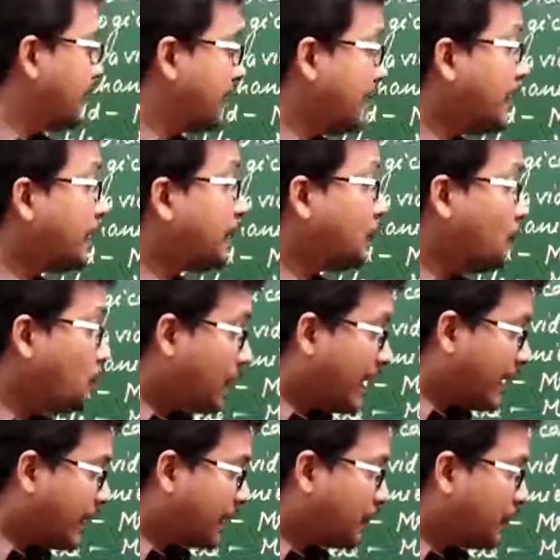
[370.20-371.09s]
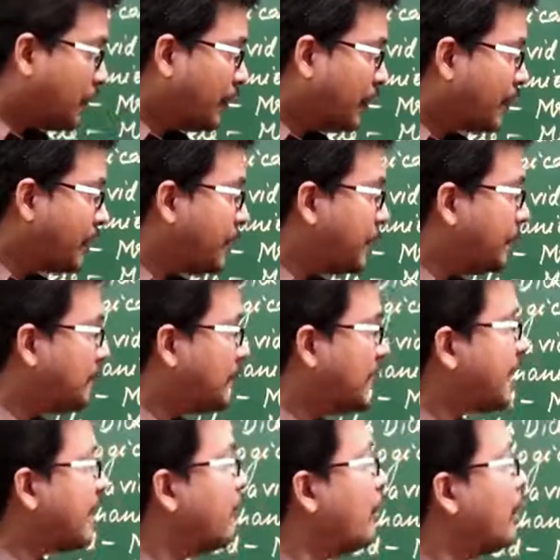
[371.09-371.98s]
There are two characters
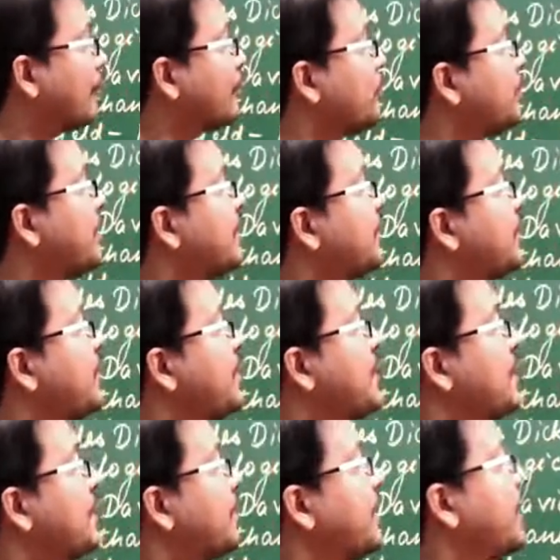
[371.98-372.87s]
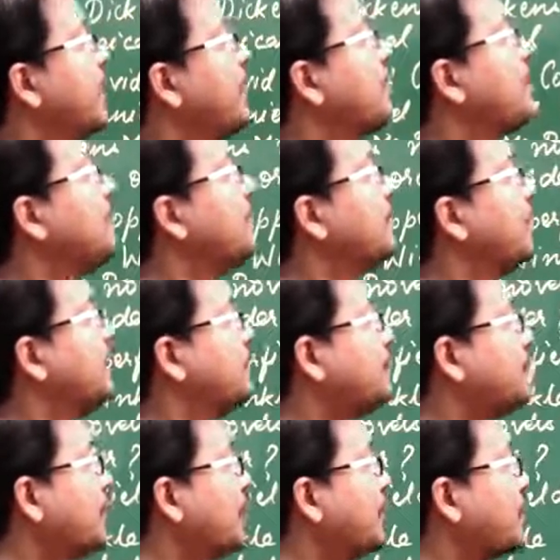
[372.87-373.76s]
that have also been seen in
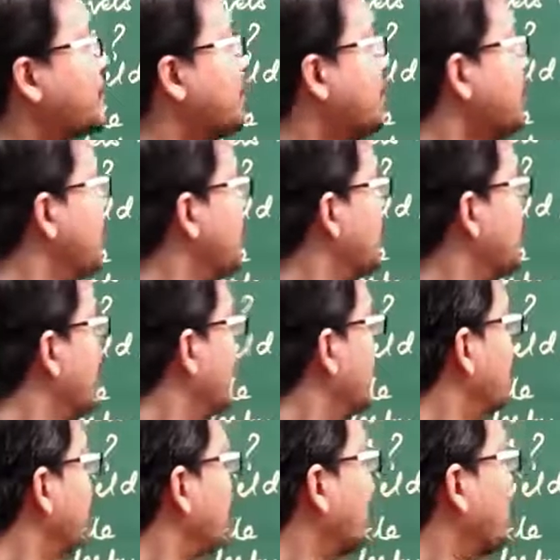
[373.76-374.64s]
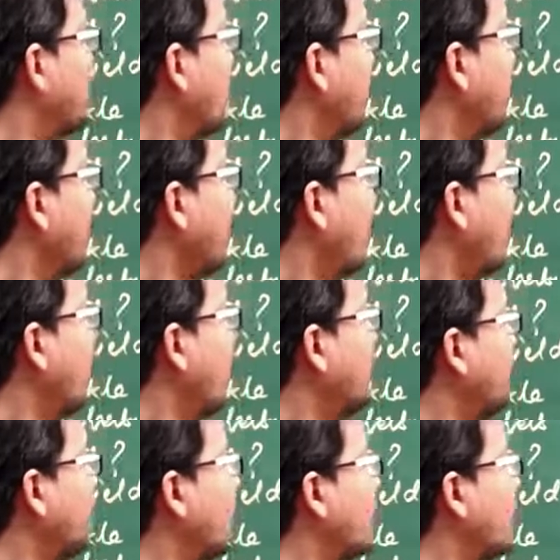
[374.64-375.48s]
just the novel of